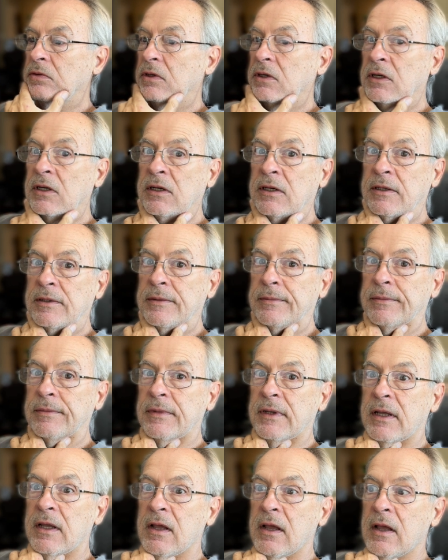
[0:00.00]

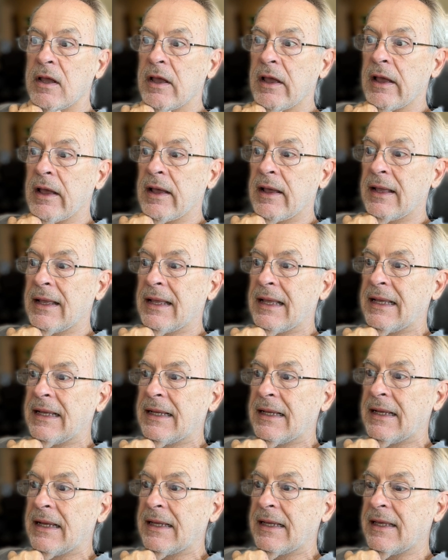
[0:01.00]

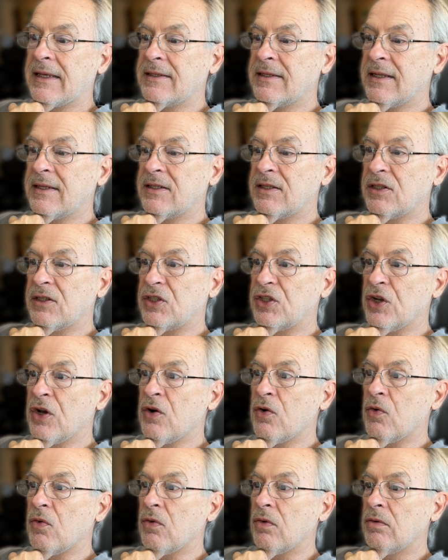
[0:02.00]
I guess that's the
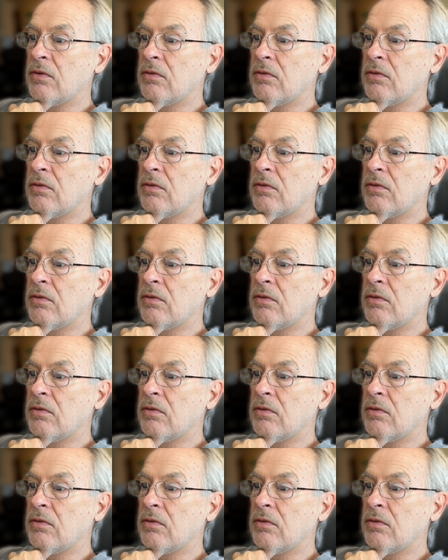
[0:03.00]
show.